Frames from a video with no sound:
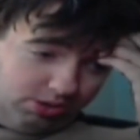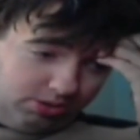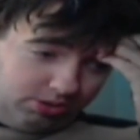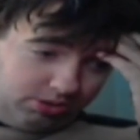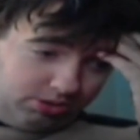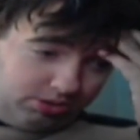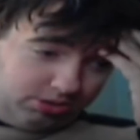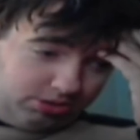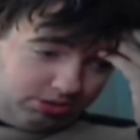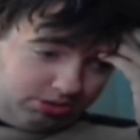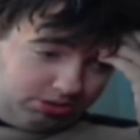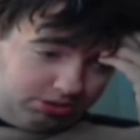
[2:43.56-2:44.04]

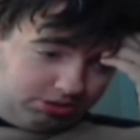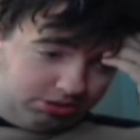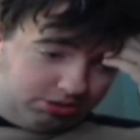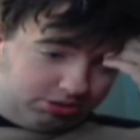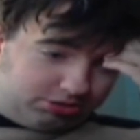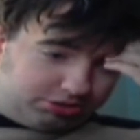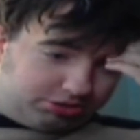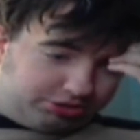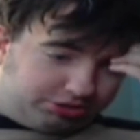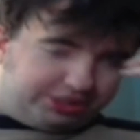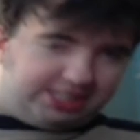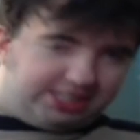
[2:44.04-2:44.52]

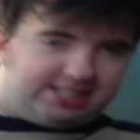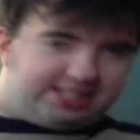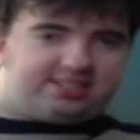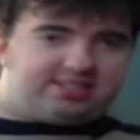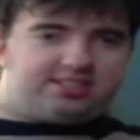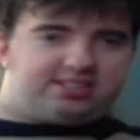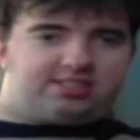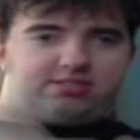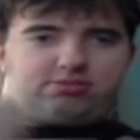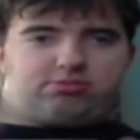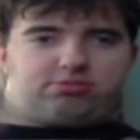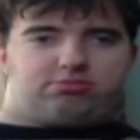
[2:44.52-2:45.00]
Or
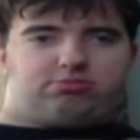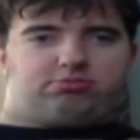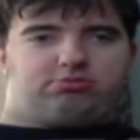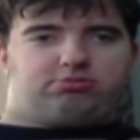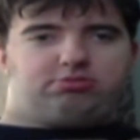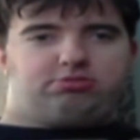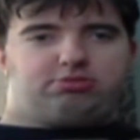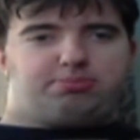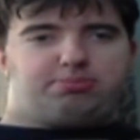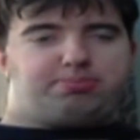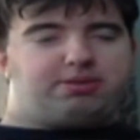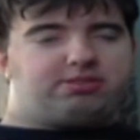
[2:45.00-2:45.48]
chest
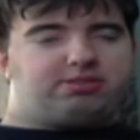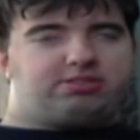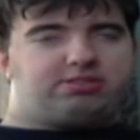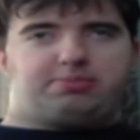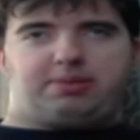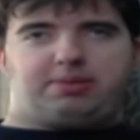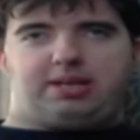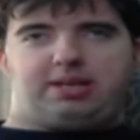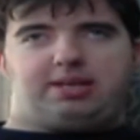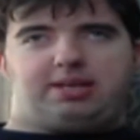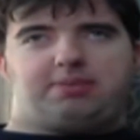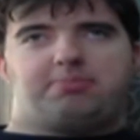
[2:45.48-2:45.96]

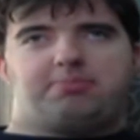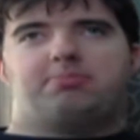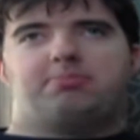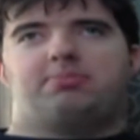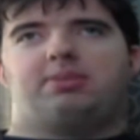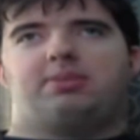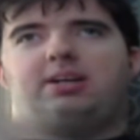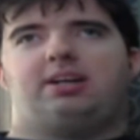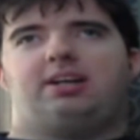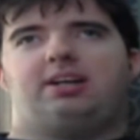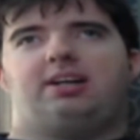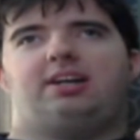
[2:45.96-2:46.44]
repulsor
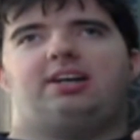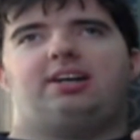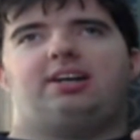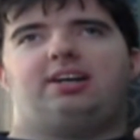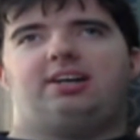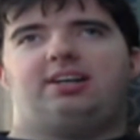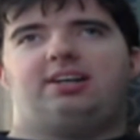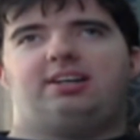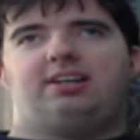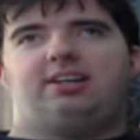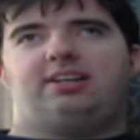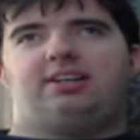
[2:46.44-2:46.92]
beam,
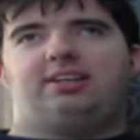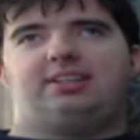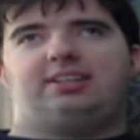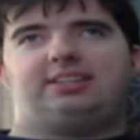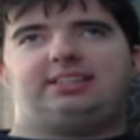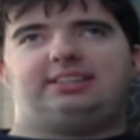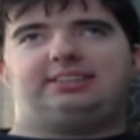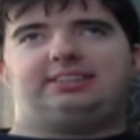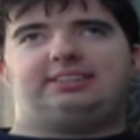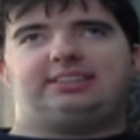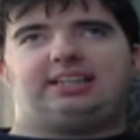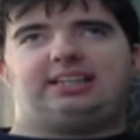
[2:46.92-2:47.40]

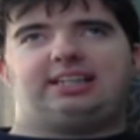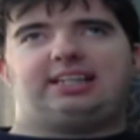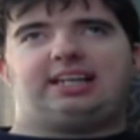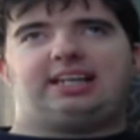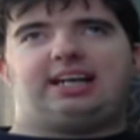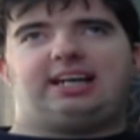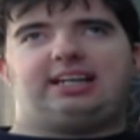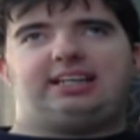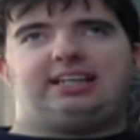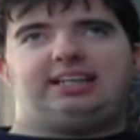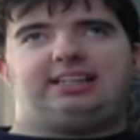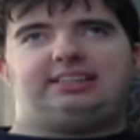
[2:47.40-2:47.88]
things like
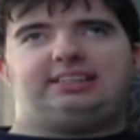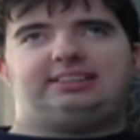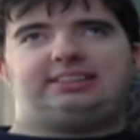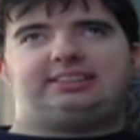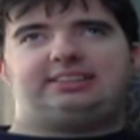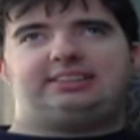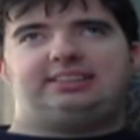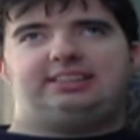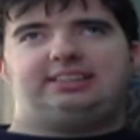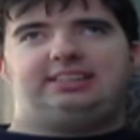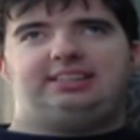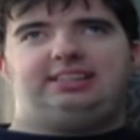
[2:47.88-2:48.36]
that.
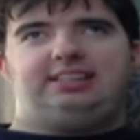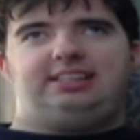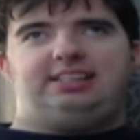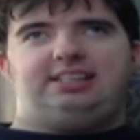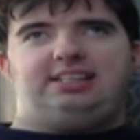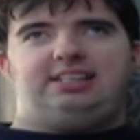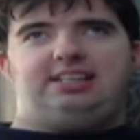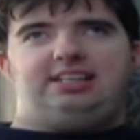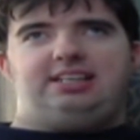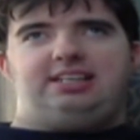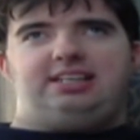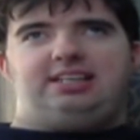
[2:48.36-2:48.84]

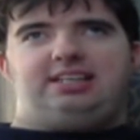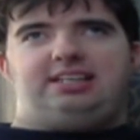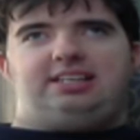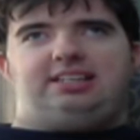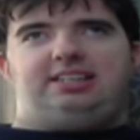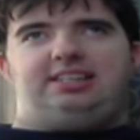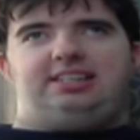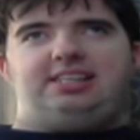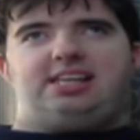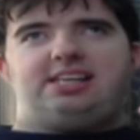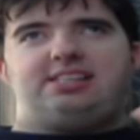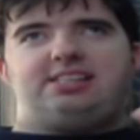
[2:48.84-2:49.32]

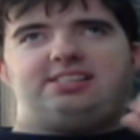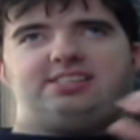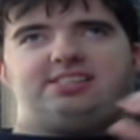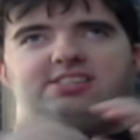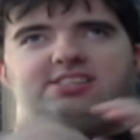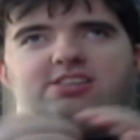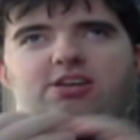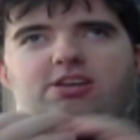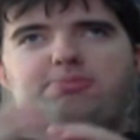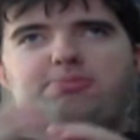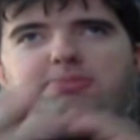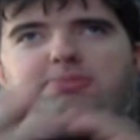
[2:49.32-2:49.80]
There's
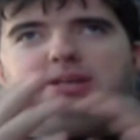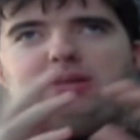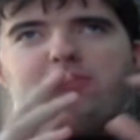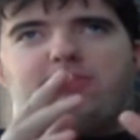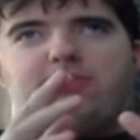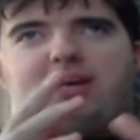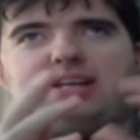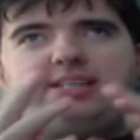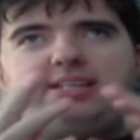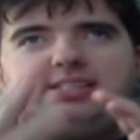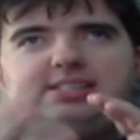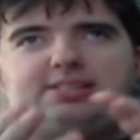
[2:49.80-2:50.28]
so many
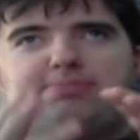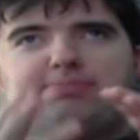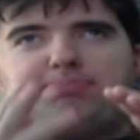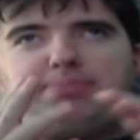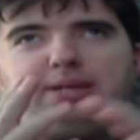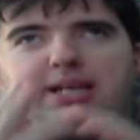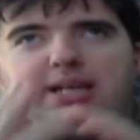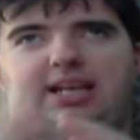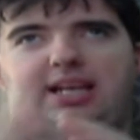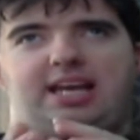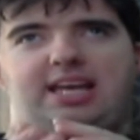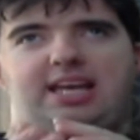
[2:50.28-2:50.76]
ways to
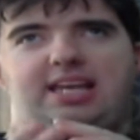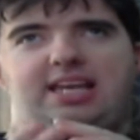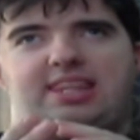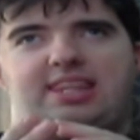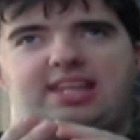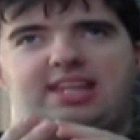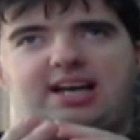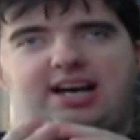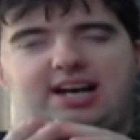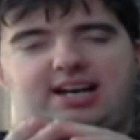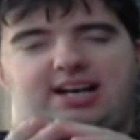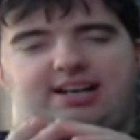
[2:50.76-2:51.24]
play
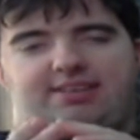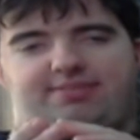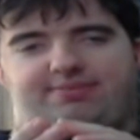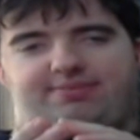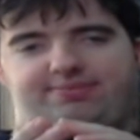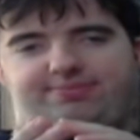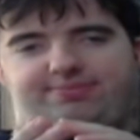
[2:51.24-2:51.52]
that.